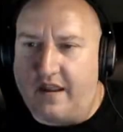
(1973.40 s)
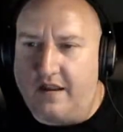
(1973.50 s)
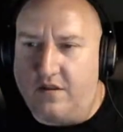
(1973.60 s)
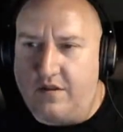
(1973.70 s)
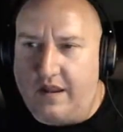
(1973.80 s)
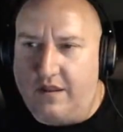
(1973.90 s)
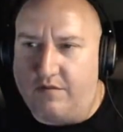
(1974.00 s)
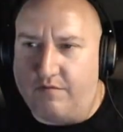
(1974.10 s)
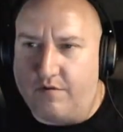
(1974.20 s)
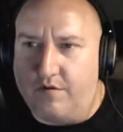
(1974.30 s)
looking
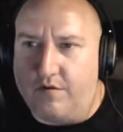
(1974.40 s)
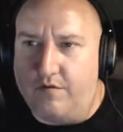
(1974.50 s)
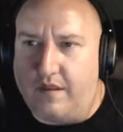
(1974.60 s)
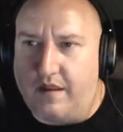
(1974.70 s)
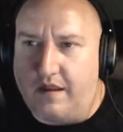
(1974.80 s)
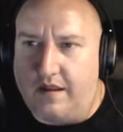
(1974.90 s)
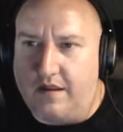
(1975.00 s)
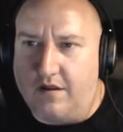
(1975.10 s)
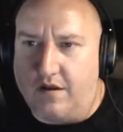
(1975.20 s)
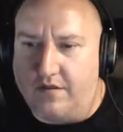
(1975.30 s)
through
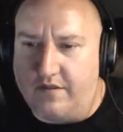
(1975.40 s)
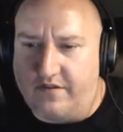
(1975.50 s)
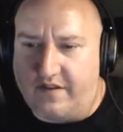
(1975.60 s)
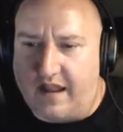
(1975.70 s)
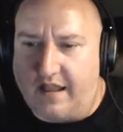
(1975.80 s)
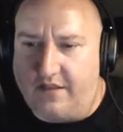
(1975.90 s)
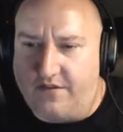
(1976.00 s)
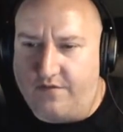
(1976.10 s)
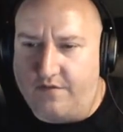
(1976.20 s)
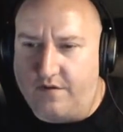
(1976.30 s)
all the stats
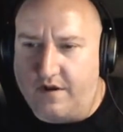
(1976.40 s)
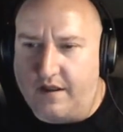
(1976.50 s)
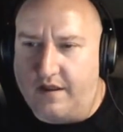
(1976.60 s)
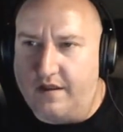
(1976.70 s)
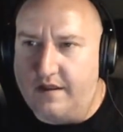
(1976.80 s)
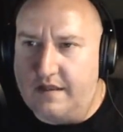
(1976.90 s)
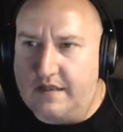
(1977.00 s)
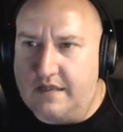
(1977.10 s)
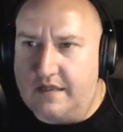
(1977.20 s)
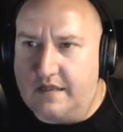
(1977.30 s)
for
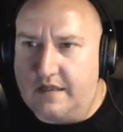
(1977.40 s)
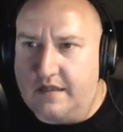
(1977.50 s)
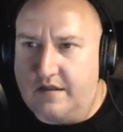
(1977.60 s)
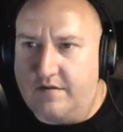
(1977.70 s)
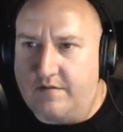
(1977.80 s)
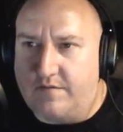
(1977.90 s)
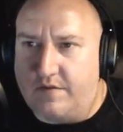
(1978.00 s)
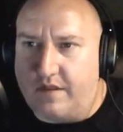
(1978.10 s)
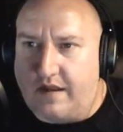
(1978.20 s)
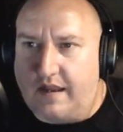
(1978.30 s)

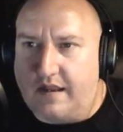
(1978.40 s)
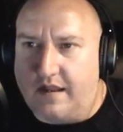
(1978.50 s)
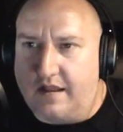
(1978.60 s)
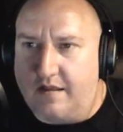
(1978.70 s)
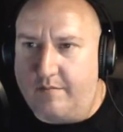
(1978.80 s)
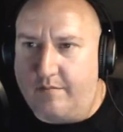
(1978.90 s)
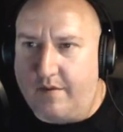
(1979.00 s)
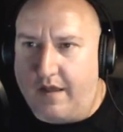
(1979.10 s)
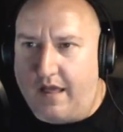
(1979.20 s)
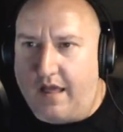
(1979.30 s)
the GitHub
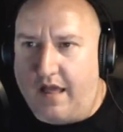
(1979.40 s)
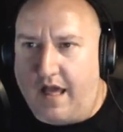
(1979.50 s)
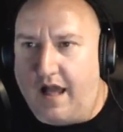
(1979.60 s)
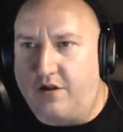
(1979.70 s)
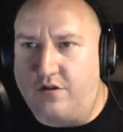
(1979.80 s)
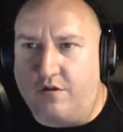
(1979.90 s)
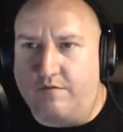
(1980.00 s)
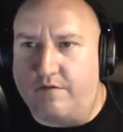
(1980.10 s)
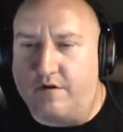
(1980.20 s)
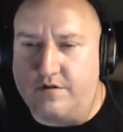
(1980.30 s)

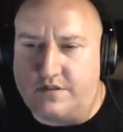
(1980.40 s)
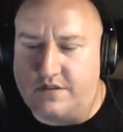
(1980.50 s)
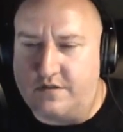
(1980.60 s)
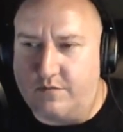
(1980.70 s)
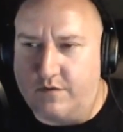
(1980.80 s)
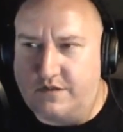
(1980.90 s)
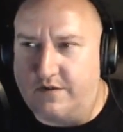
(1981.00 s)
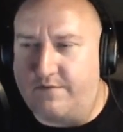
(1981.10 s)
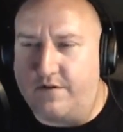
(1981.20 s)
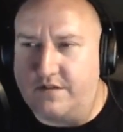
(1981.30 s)
Octoverse, which at
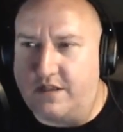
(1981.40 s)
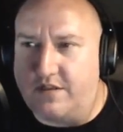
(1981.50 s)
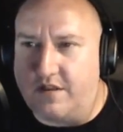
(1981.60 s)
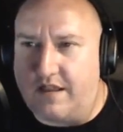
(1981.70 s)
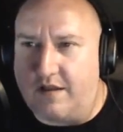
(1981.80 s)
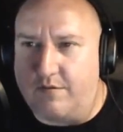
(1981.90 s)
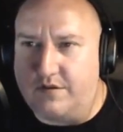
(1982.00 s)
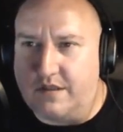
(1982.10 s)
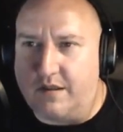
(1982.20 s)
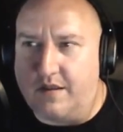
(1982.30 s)
first I thought that
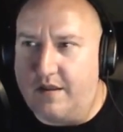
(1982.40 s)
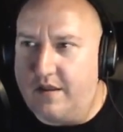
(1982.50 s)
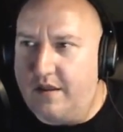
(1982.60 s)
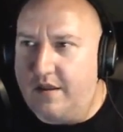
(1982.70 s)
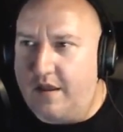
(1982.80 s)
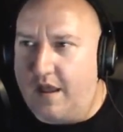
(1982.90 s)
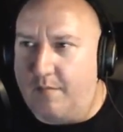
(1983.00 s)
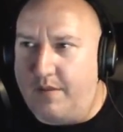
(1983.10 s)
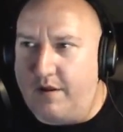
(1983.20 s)
was a play on